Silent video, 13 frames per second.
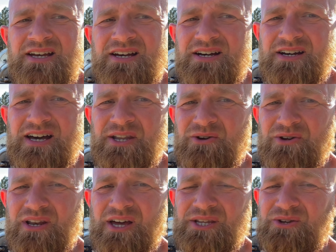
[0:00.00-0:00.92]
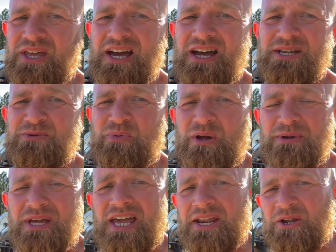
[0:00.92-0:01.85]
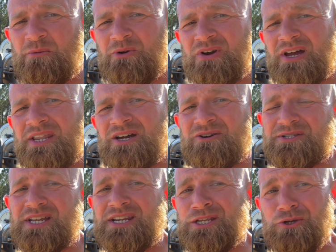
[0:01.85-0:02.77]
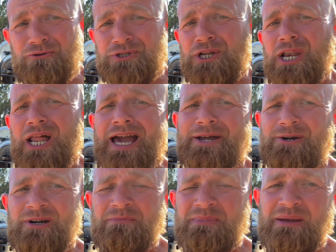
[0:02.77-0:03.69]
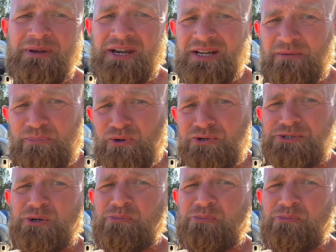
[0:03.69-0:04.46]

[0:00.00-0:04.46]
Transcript: I know a lot of you guys are probably hating on me right now because I didn't use a ladder, and maybe I need a booster